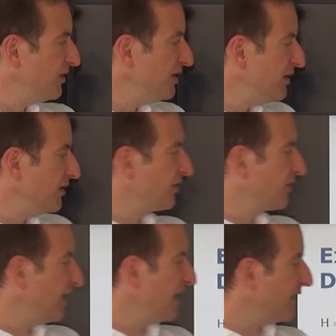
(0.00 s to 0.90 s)
T
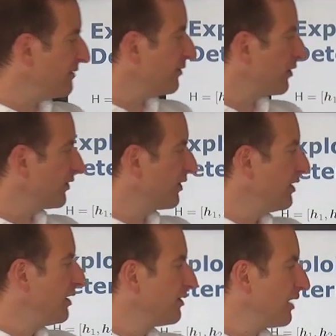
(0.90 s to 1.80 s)
is K inverse
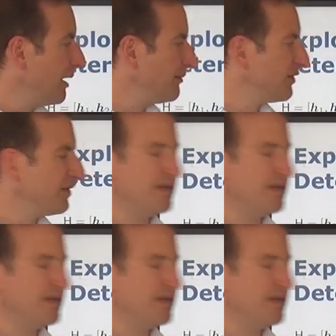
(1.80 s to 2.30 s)
times